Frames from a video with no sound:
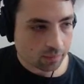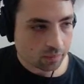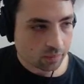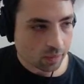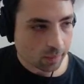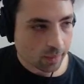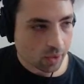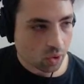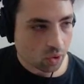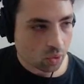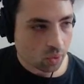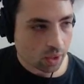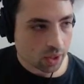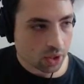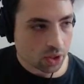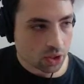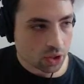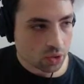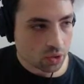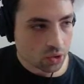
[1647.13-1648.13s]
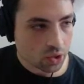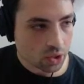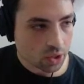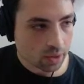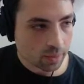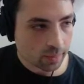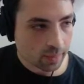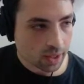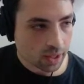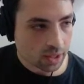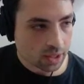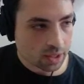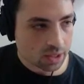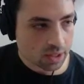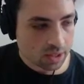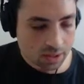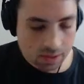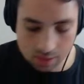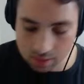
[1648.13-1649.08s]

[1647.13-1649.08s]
The male choir is used in the bass.